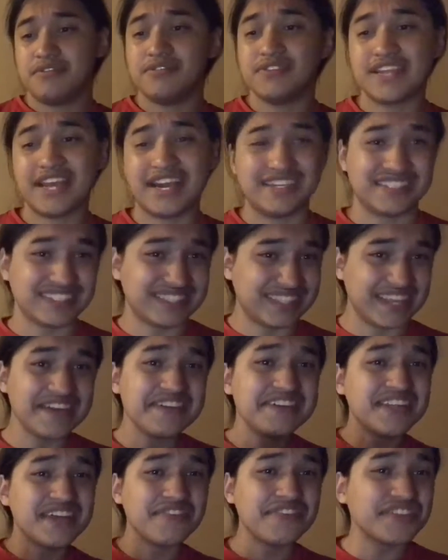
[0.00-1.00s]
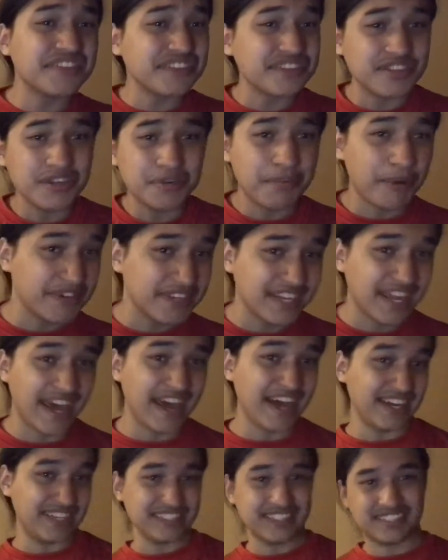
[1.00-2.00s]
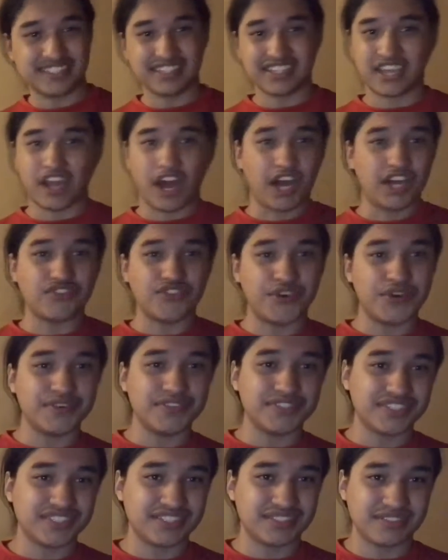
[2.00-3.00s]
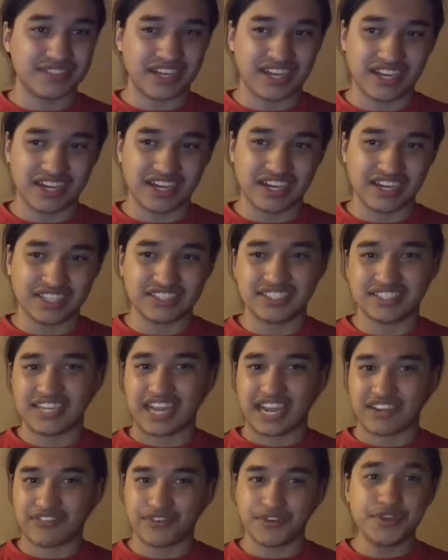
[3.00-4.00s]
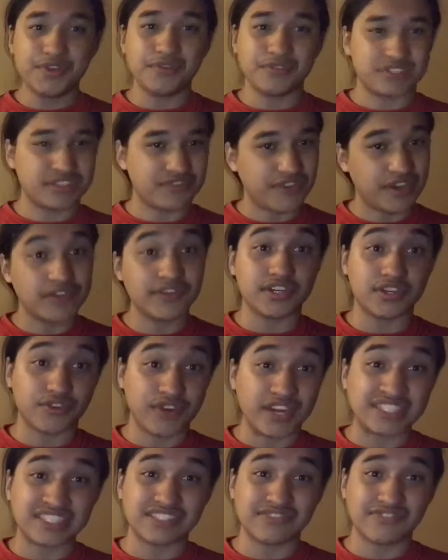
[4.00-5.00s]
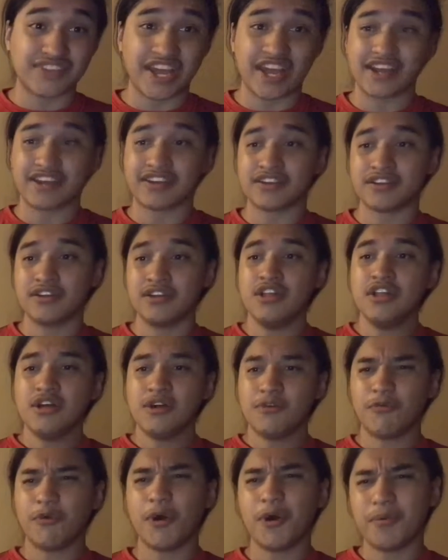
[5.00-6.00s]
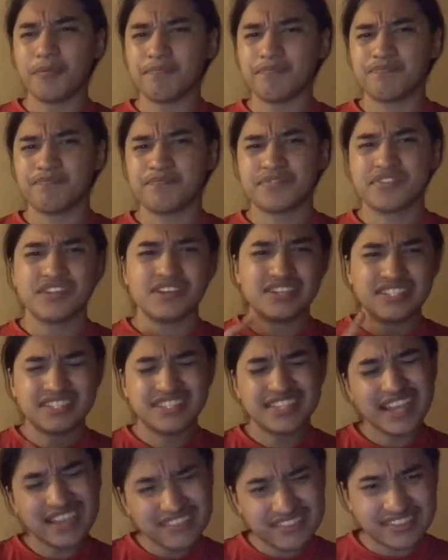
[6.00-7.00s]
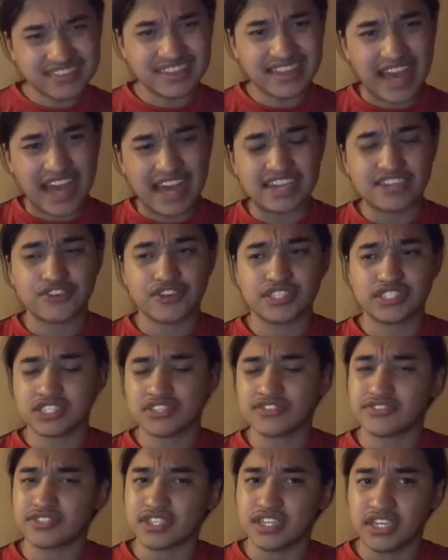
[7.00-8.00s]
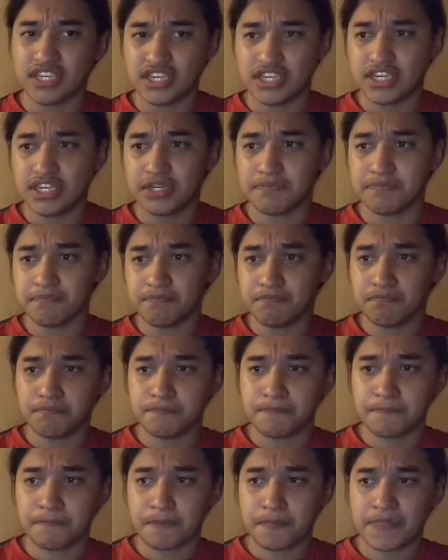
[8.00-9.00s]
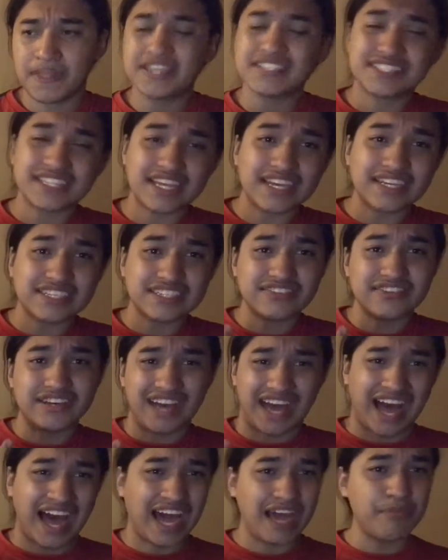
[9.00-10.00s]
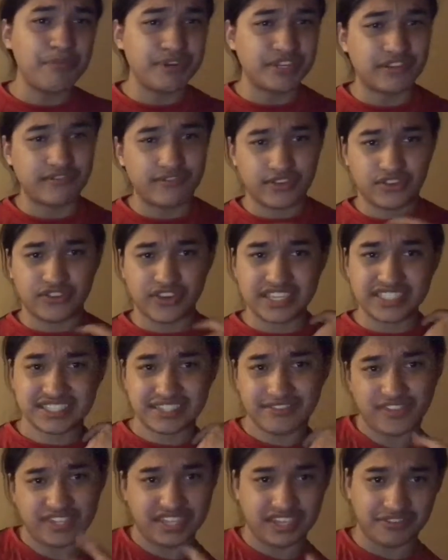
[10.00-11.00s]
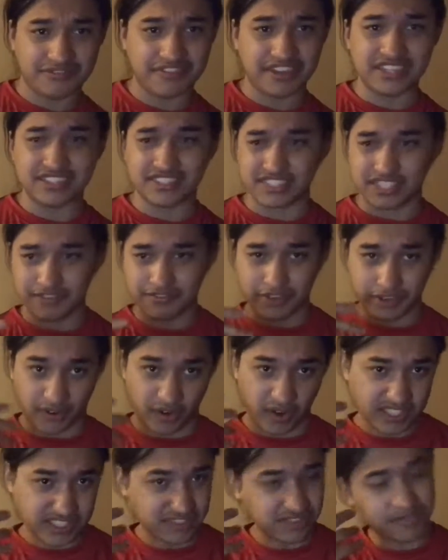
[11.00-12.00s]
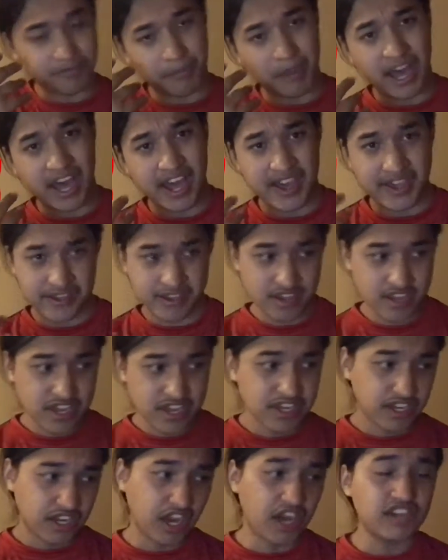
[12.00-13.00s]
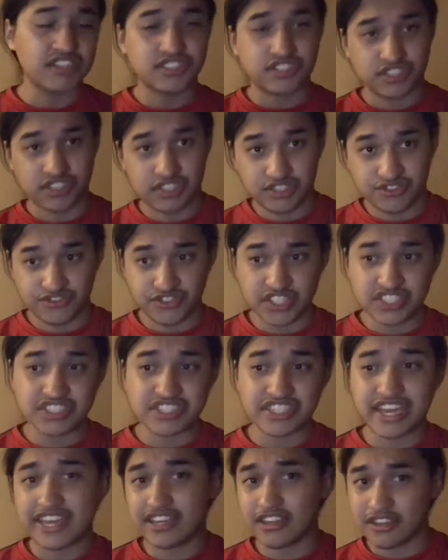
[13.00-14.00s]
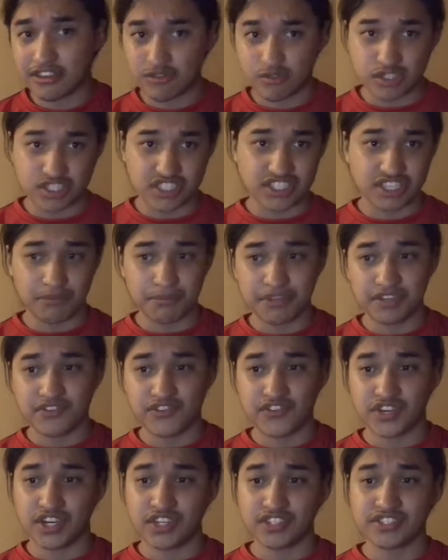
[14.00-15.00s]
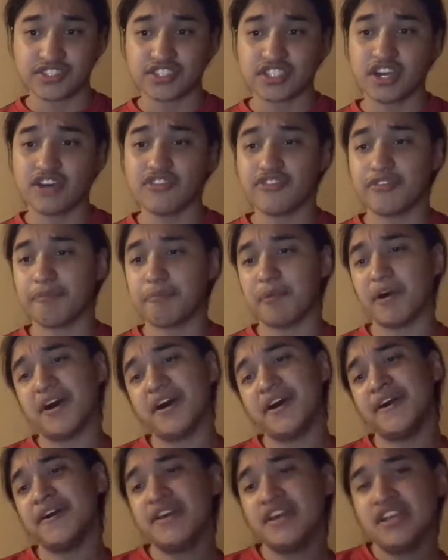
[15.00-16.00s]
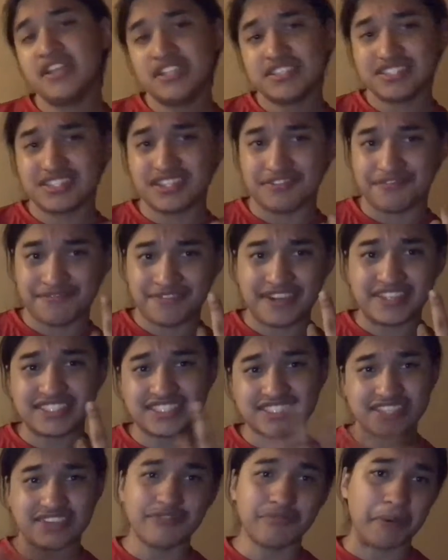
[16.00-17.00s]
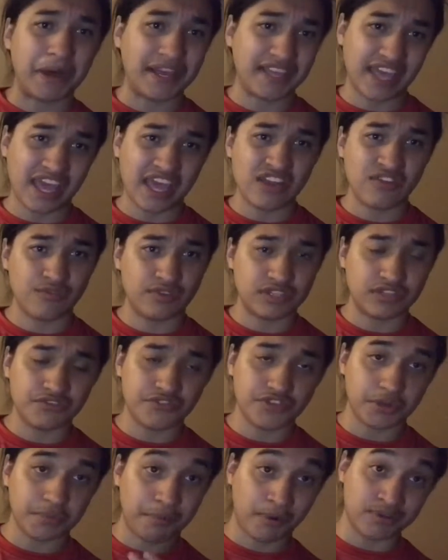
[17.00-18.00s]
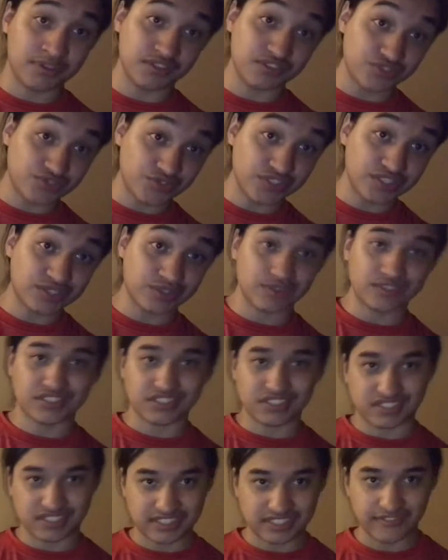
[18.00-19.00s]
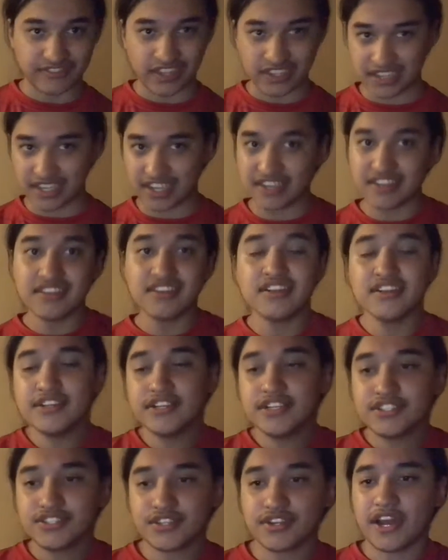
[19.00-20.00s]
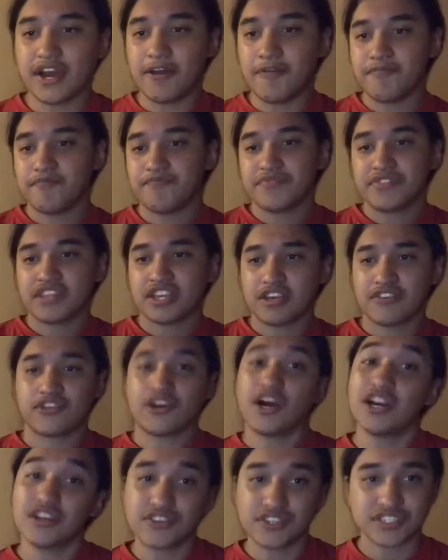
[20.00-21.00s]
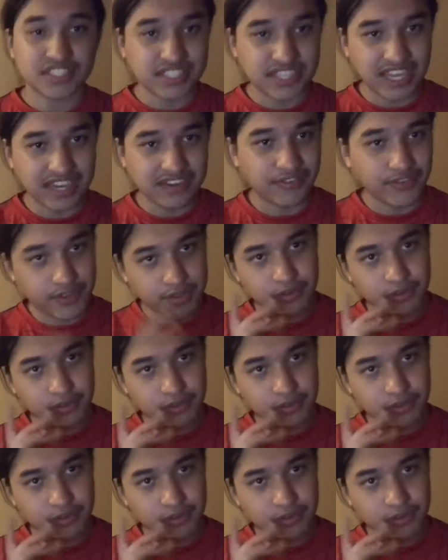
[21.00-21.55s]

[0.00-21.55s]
yeah, just killing everything your opponent has, then Kagerō is the deck for you. It's a very aggressive deck. Well, not that aggressive. It's like a hybrid of aggressive and defensive. Aggressive by constantly restanding with some of your other stuff, but defensive by getting rid of your opponent's resources and stuff like that. So yeah, if Kagerō is a deck for